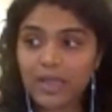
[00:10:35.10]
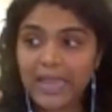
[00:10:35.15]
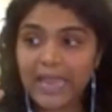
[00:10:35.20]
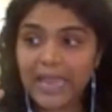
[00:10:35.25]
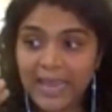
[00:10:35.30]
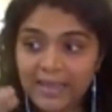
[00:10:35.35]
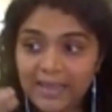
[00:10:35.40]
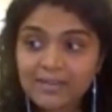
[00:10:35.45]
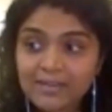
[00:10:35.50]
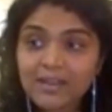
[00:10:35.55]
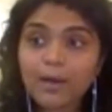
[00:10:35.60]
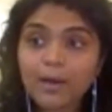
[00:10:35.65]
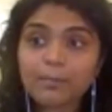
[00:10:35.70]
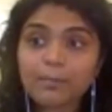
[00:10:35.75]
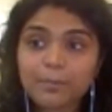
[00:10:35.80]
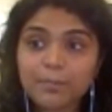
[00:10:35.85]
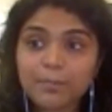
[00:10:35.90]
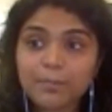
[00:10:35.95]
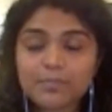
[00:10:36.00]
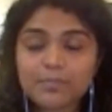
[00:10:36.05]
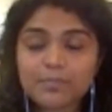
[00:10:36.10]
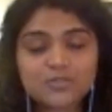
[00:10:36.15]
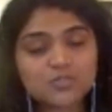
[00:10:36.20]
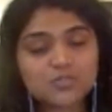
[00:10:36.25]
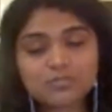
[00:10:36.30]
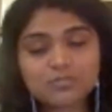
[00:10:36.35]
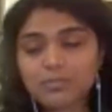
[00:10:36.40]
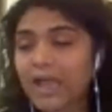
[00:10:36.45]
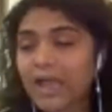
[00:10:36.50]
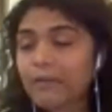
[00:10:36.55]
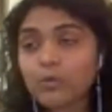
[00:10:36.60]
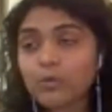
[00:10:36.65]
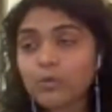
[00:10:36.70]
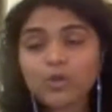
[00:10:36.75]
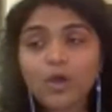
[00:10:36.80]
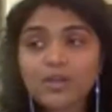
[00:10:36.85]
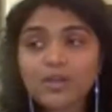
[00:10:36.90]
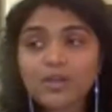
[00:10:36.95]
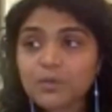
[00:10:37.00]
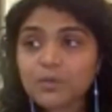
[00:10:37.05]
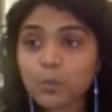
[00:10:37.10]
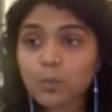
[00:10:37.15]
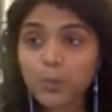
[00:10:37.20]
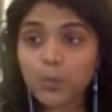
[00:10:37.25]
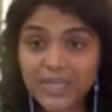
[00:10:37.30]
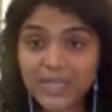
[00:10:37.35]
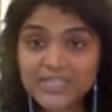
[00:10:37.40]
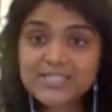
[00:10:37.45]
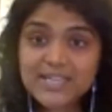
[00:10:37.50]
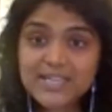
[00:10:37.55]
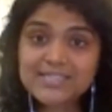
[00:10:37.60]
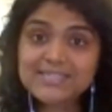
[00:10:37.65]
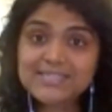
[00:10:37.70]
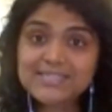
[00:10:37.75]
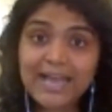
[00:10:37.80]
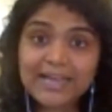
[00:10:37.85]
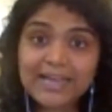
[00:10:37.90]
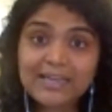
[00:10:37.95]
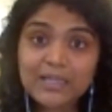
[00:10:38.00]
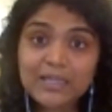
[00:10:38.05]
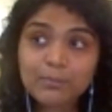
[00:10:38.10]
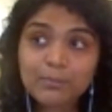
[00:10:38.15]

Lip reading: end up, I won't call it a waste exactly,